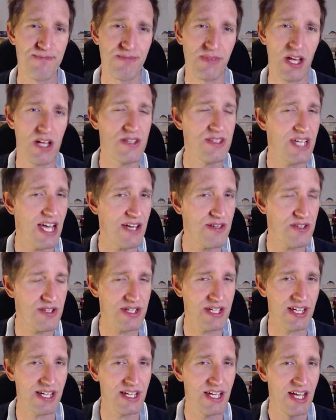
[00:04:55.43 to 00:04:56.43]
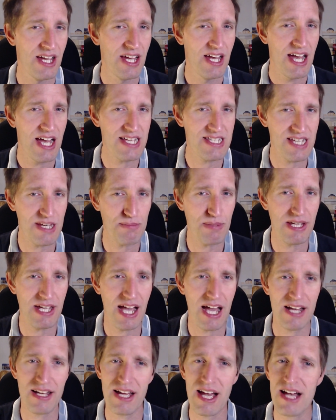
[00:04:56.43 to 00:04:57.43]
Undoubtedly, SAP
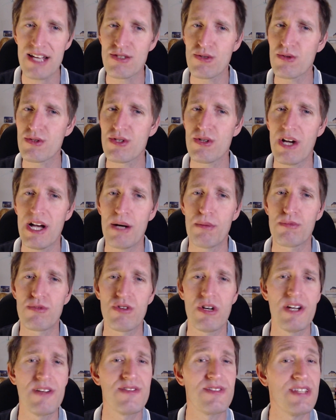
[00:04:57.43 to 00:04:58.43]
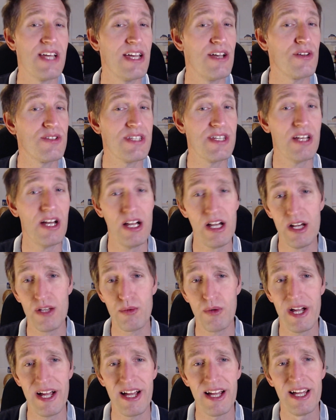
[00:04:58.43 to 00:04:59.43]
HANA has also helped drive sales in
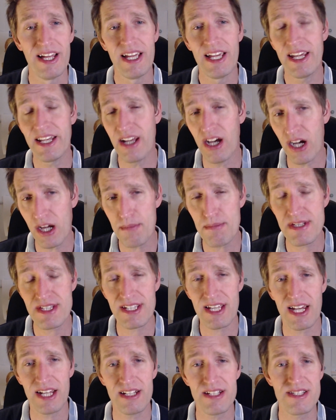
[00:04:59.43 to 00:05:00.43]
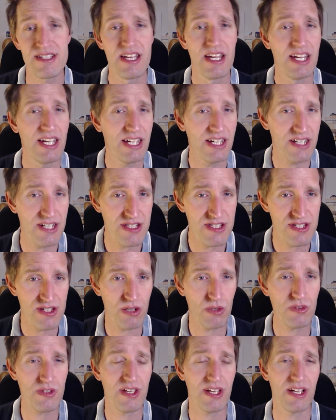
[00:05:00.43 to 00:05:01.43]
hardware, in hyperscalers, in
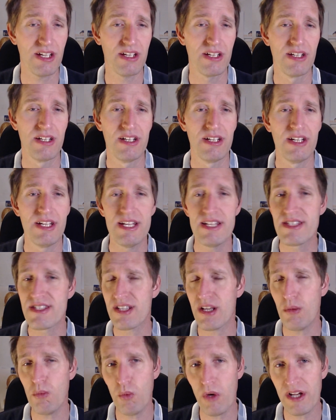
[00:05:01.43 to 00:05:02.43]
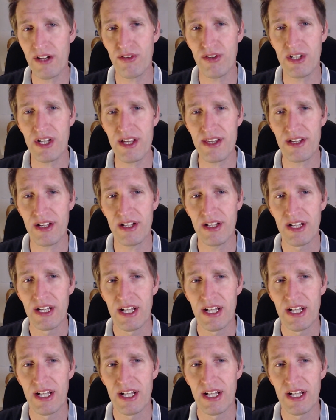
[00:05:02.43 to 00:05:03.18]
consulting. In some way or another,